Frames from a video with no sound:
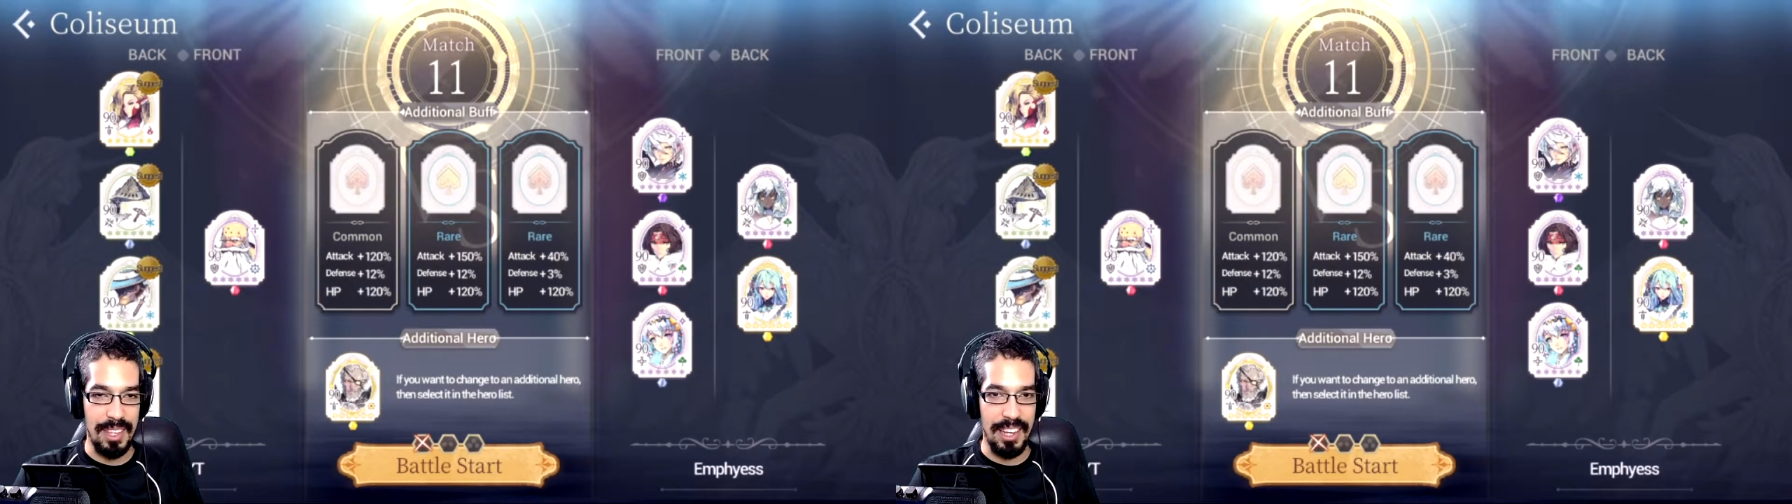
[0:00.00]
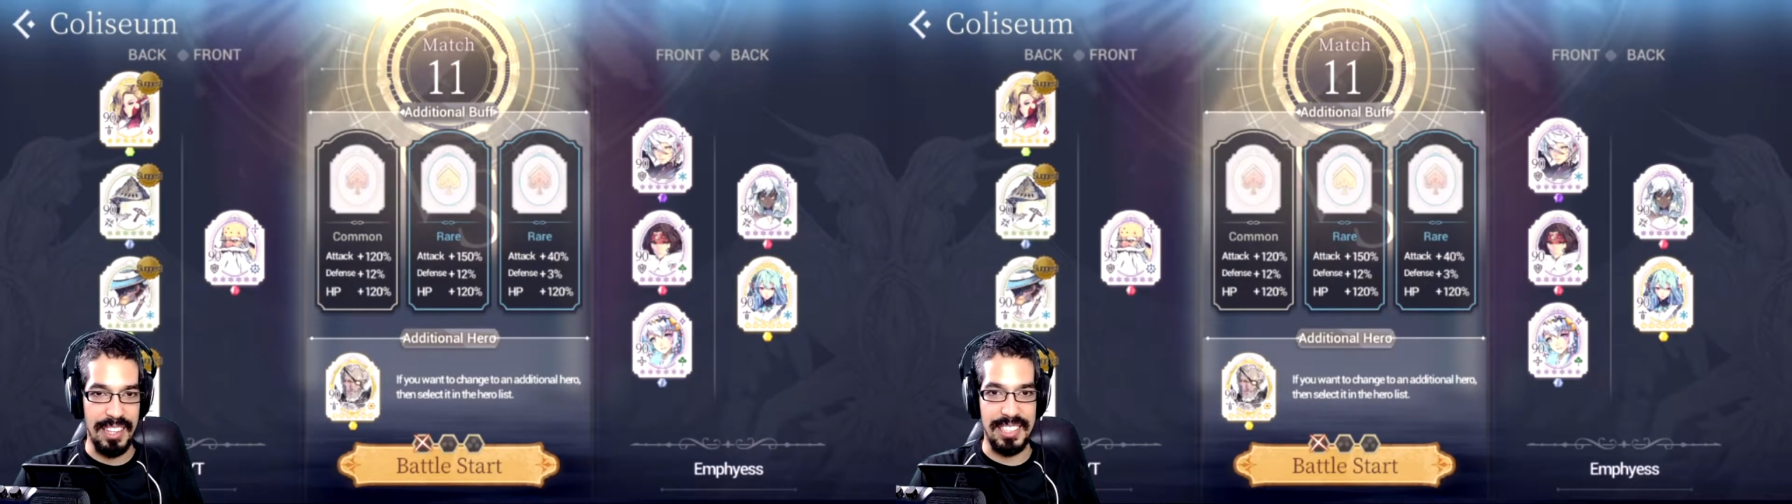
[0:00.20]

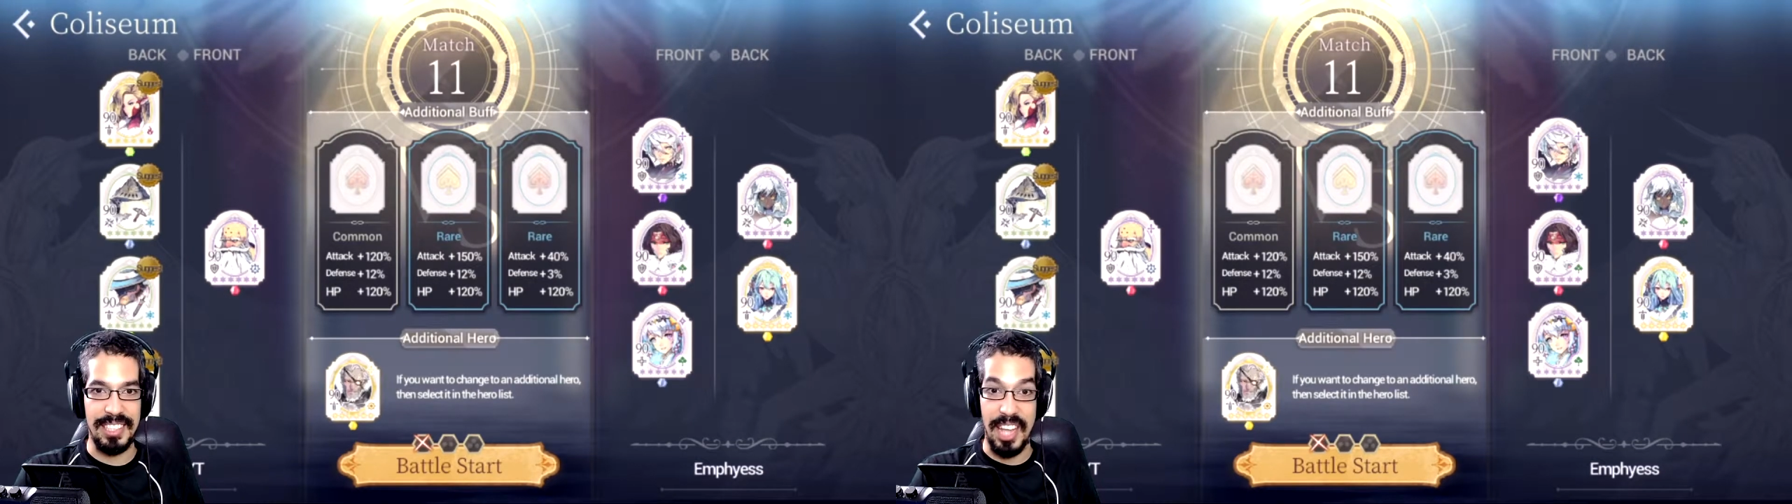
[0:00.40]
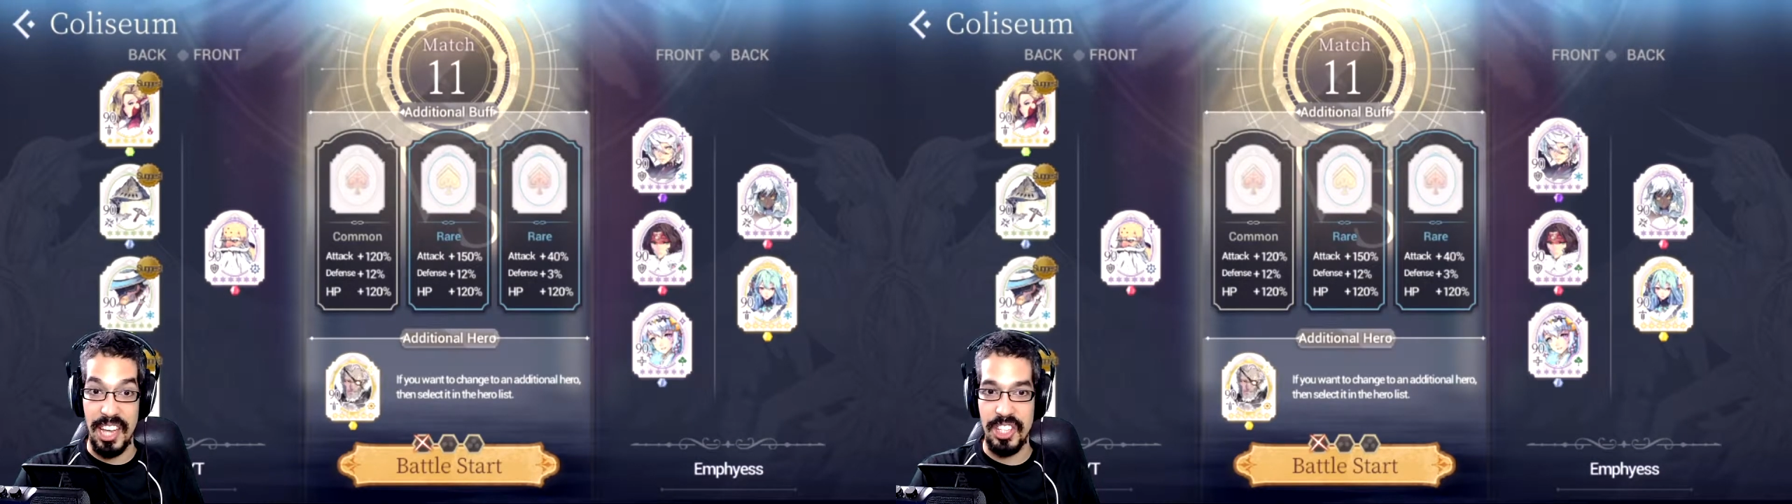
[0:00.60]
a
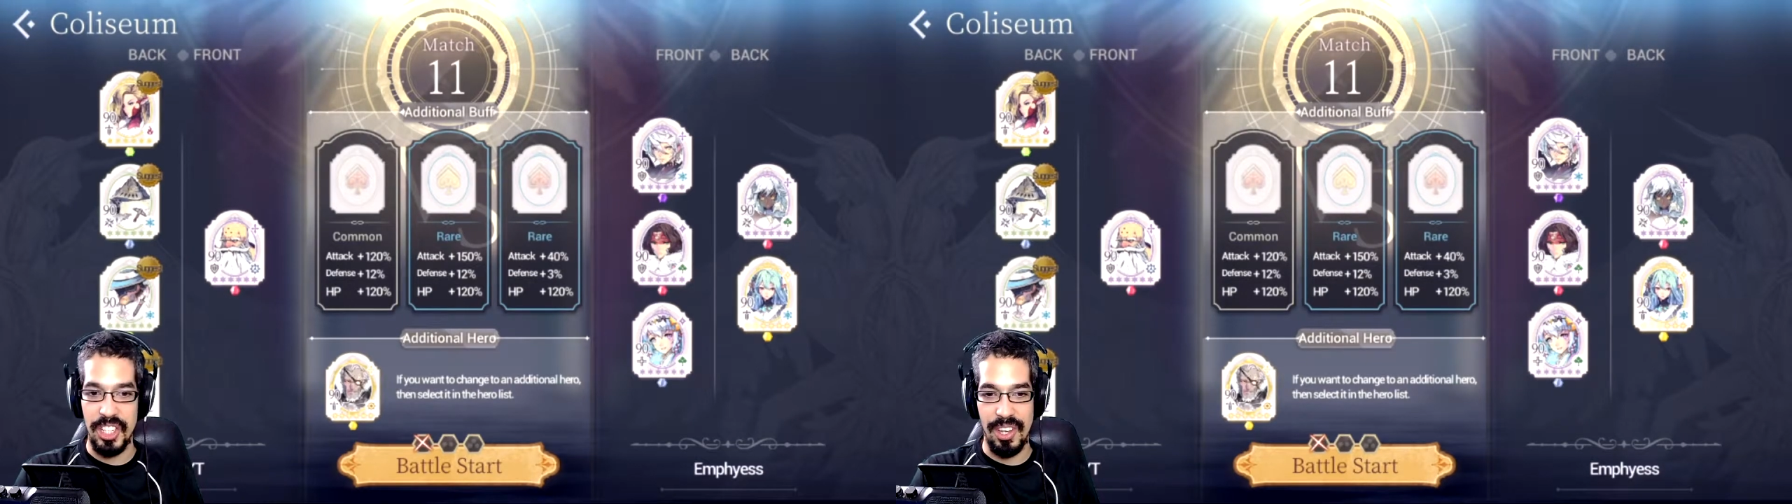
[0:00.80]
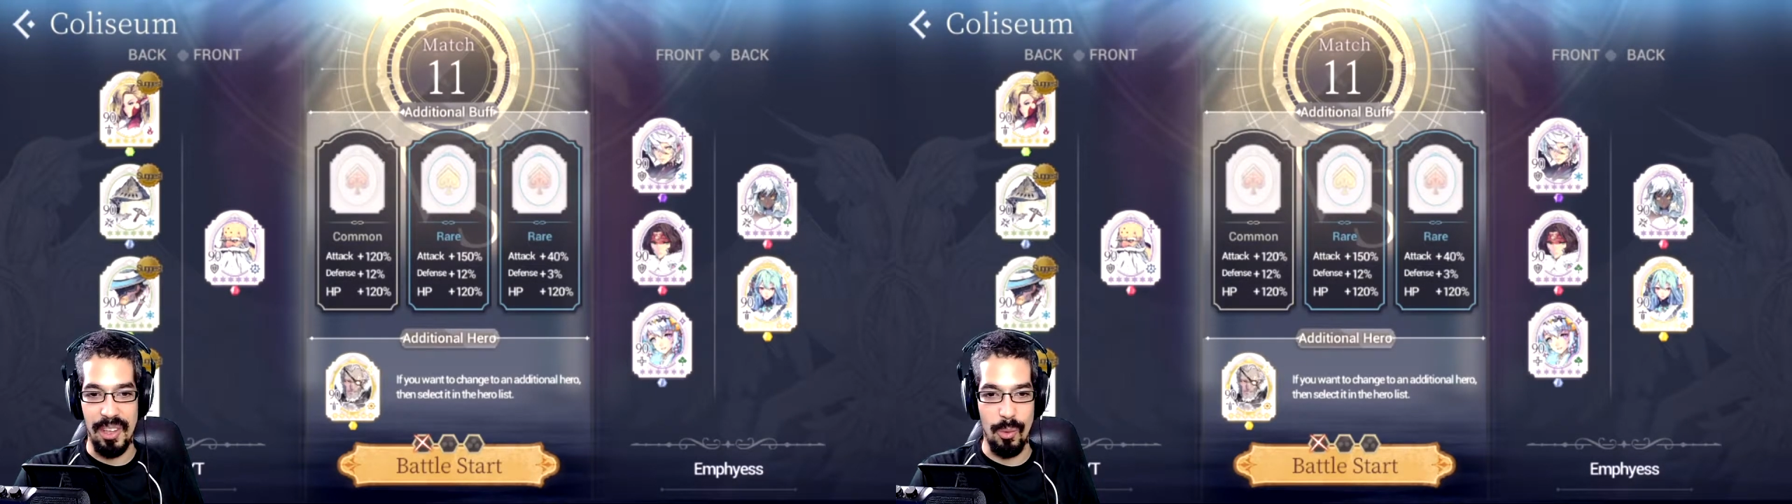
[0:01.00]

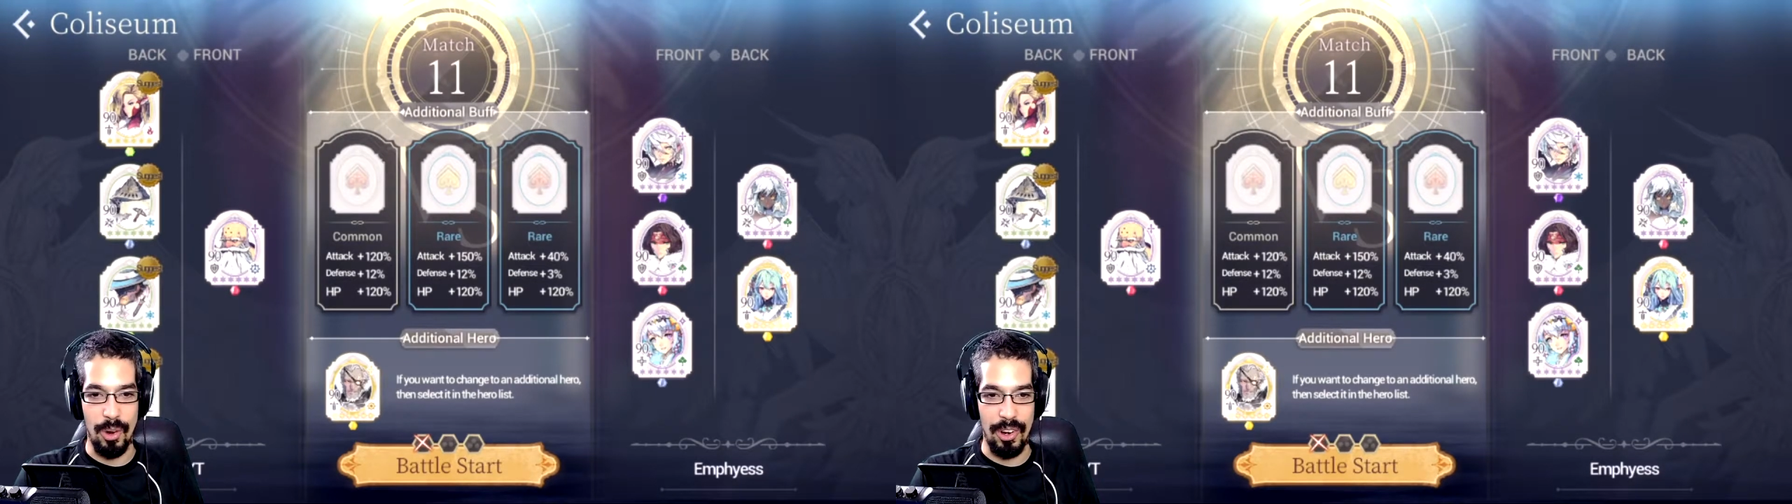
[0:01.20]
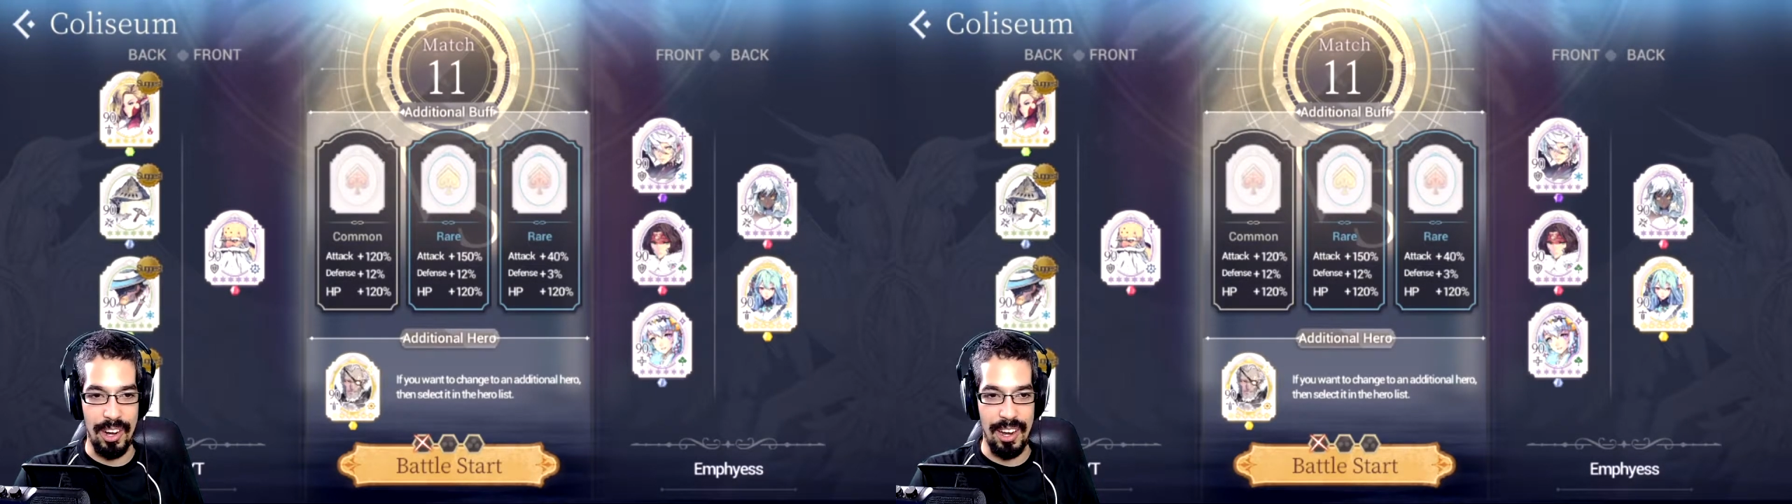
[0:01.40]
stage
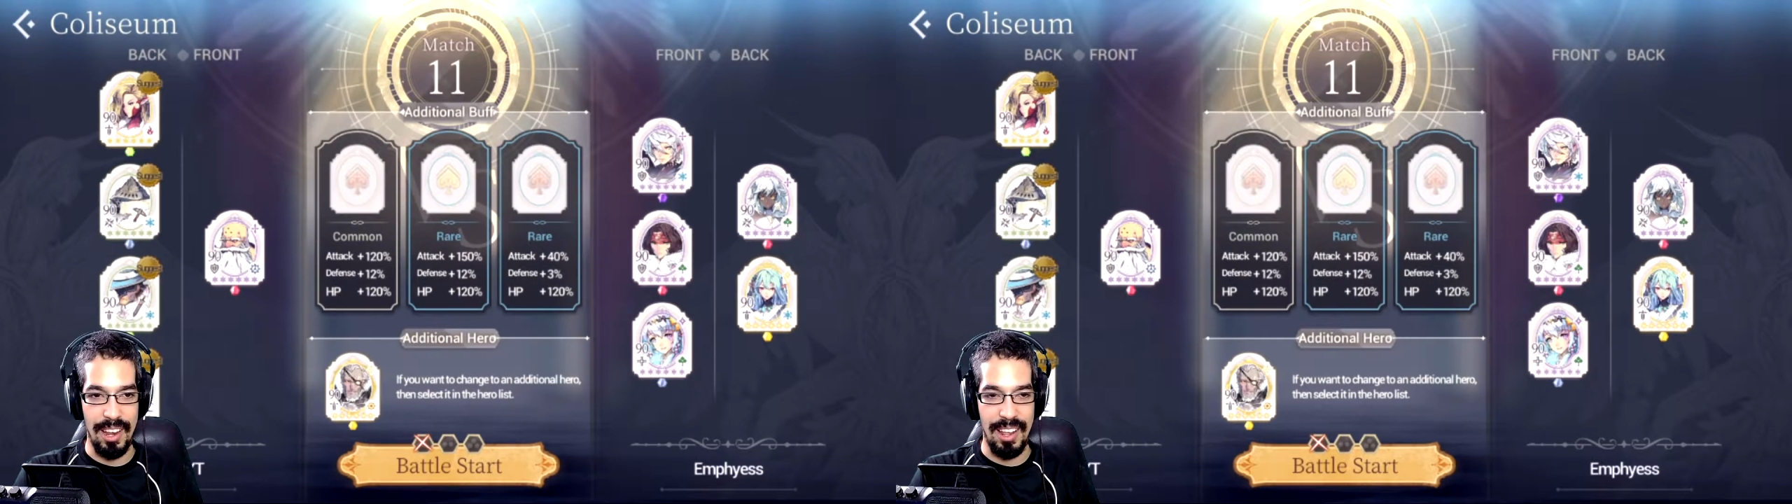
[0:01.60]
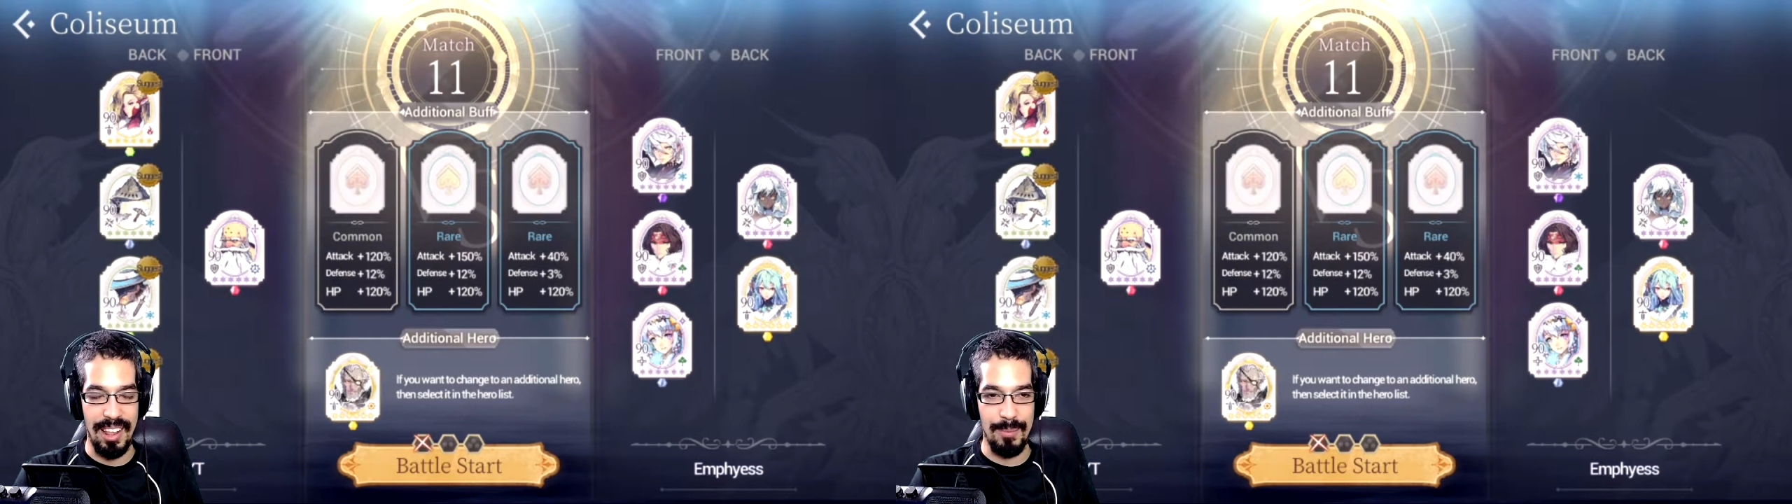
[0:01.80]

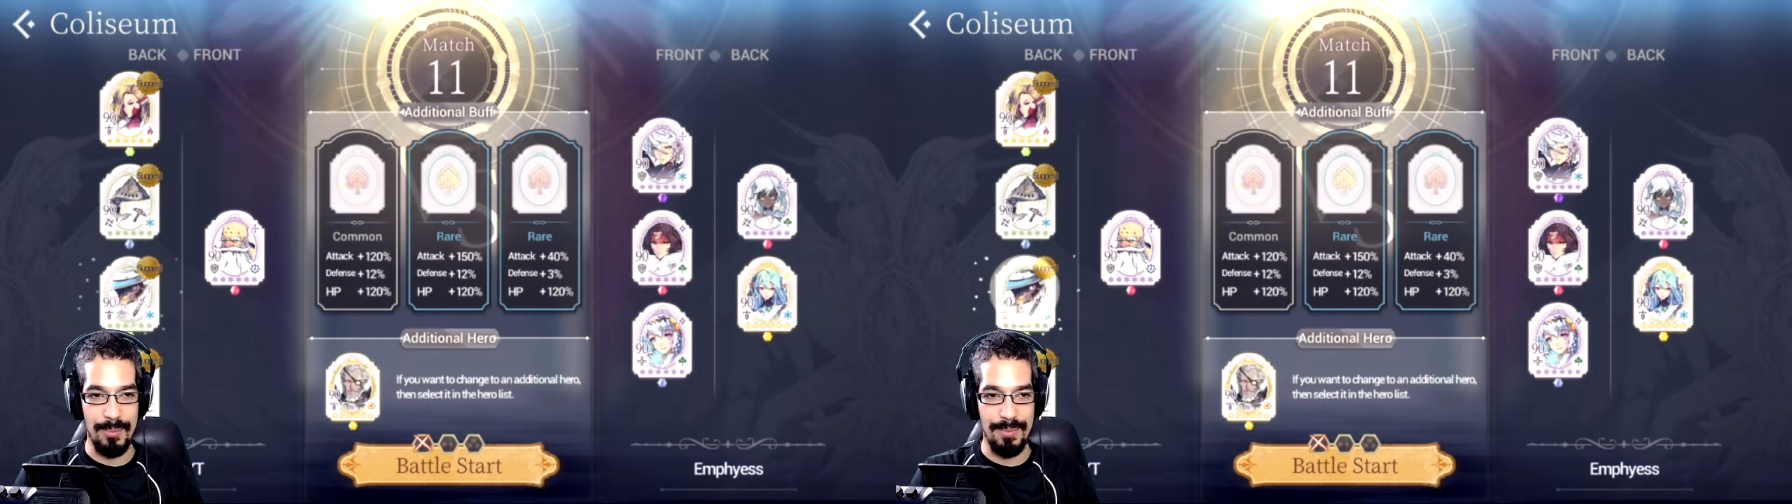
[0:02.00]
where